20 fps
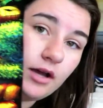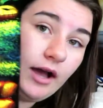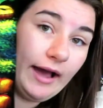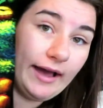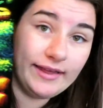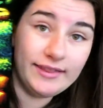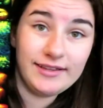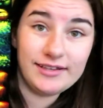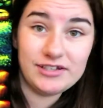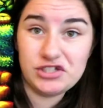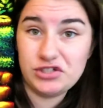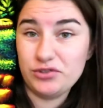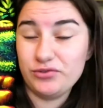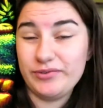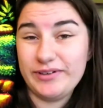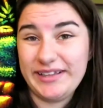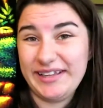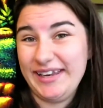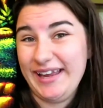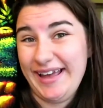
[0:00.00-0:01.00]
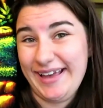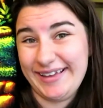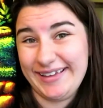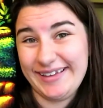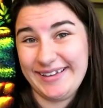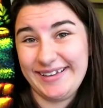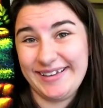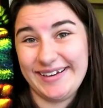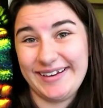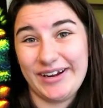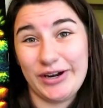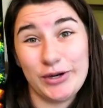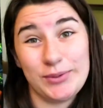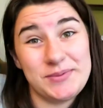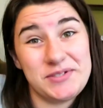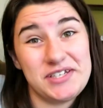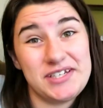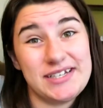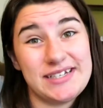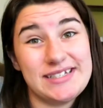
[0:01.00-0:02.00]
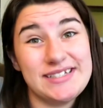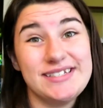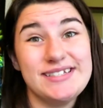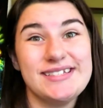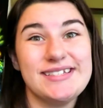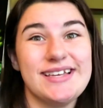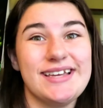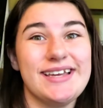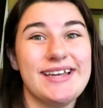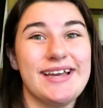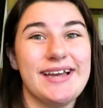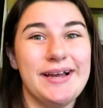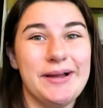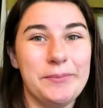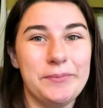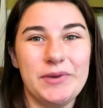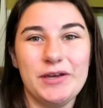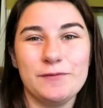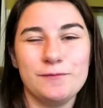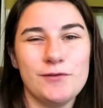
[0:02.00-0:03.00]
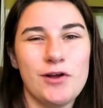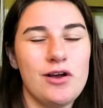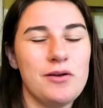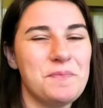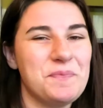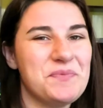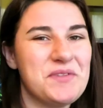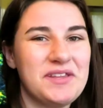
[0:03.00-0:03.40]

I think she'll really like it and I hope she does. If not,